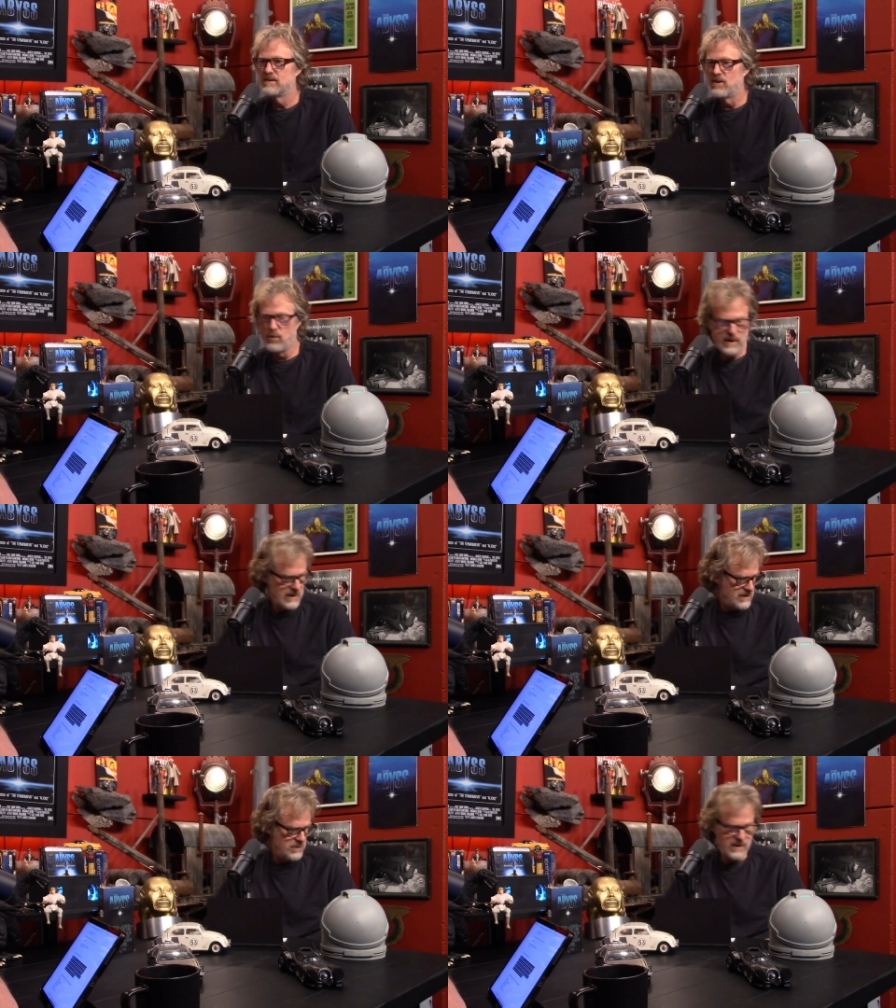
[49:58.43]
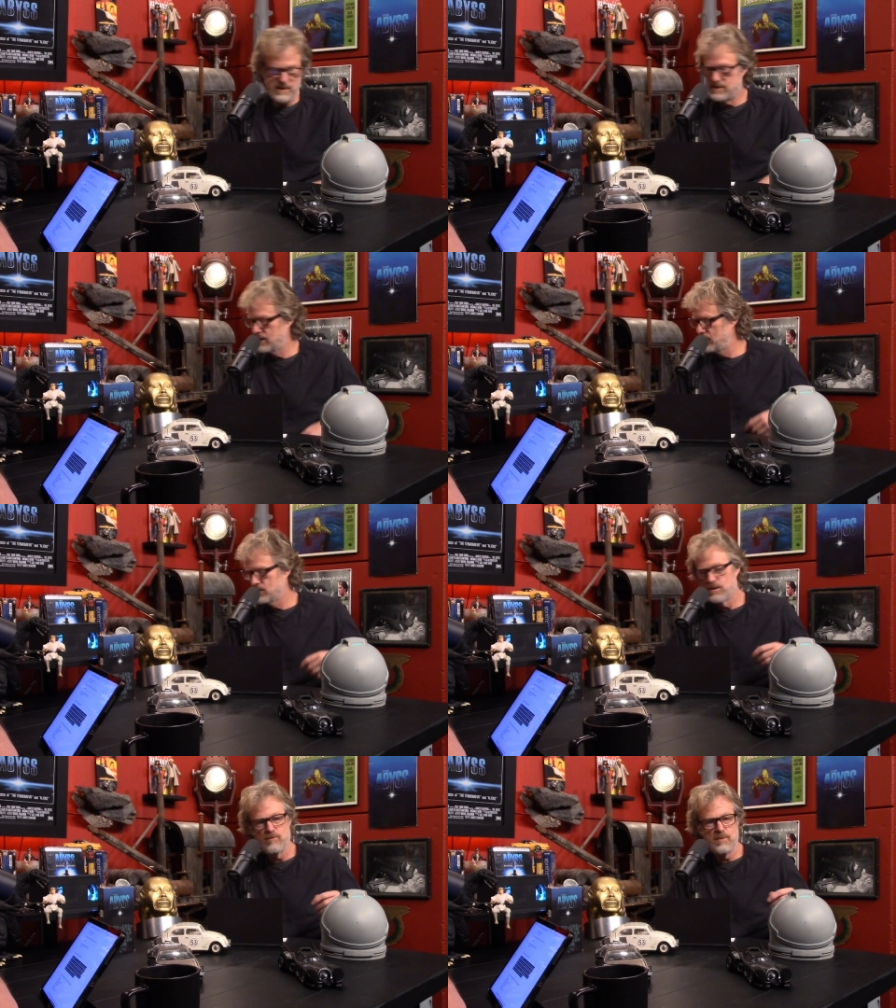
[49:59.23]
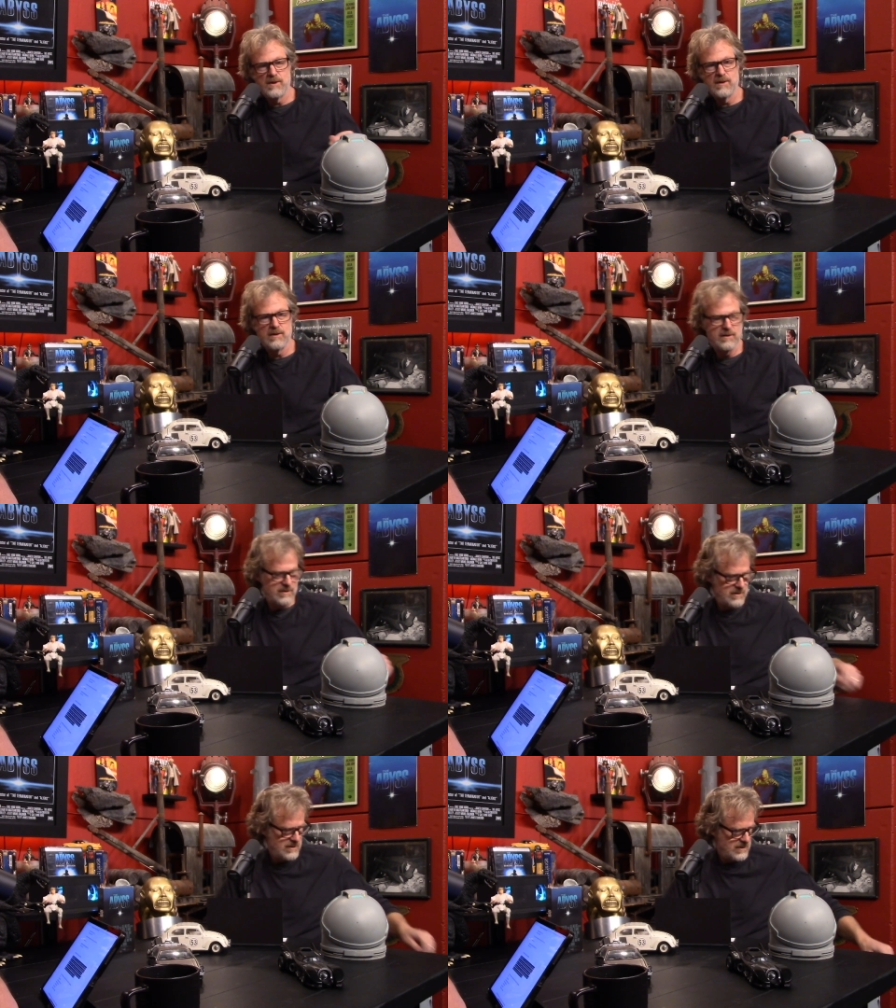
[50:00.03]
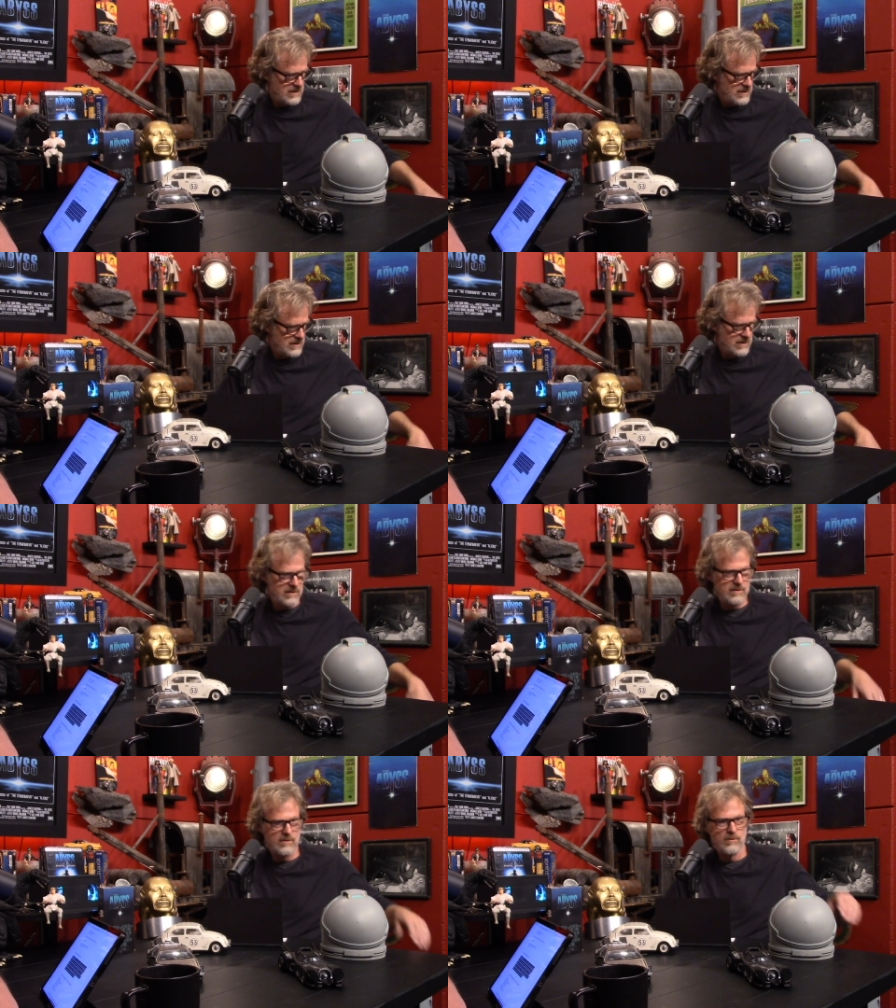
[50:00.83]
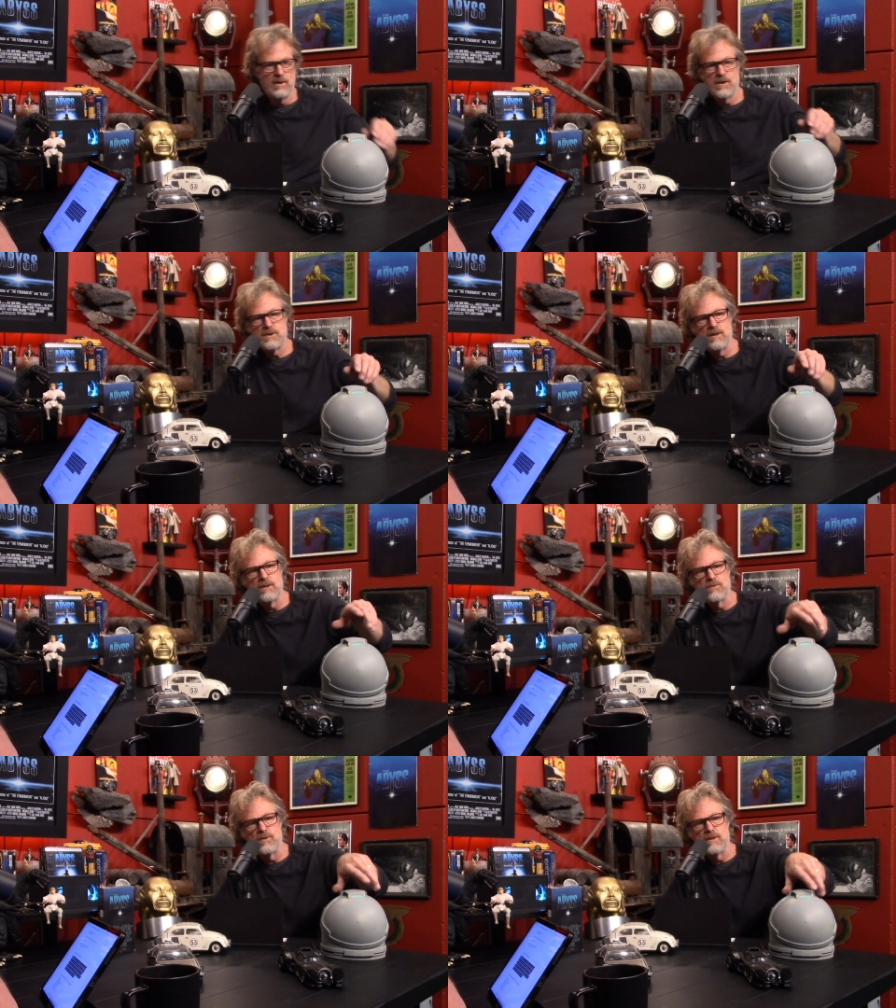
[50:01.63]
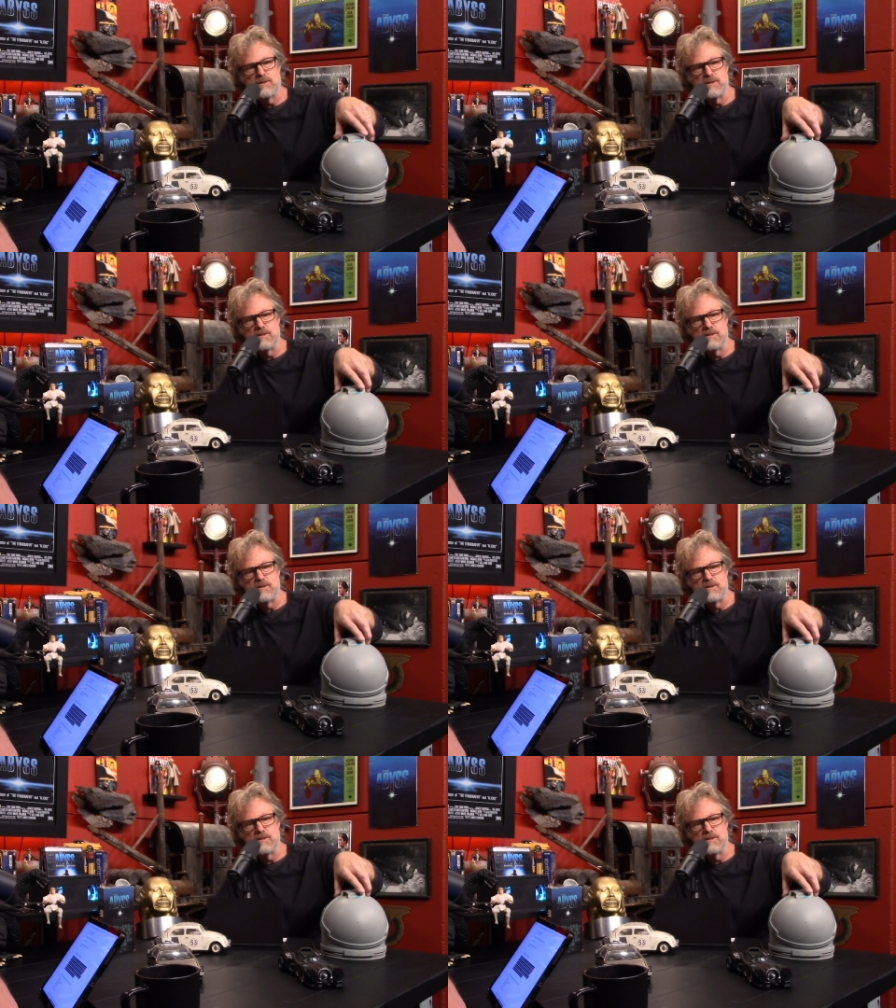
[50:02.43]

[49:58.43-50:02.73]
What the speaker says: Oh, I got this piece. I got to show off my. Well, I'll show you this for. This is